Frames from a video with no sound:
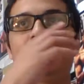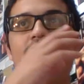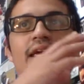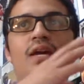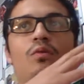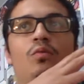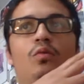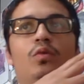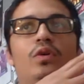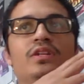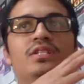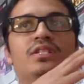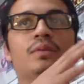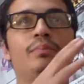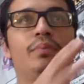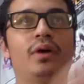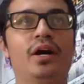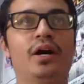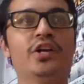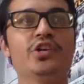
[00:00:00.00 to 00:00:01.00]
it was the
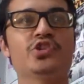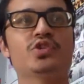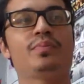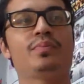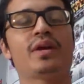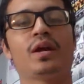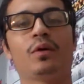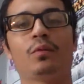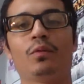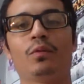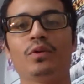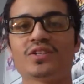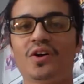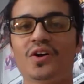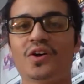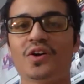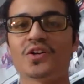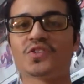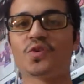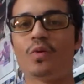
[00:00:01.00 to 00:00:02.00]
punch, but it was
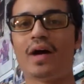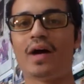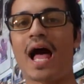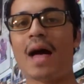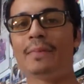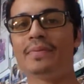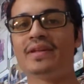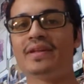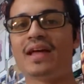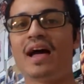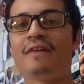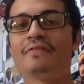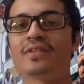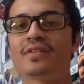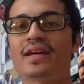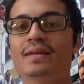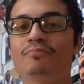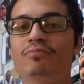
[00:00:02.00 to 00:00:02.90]
also what happened after that.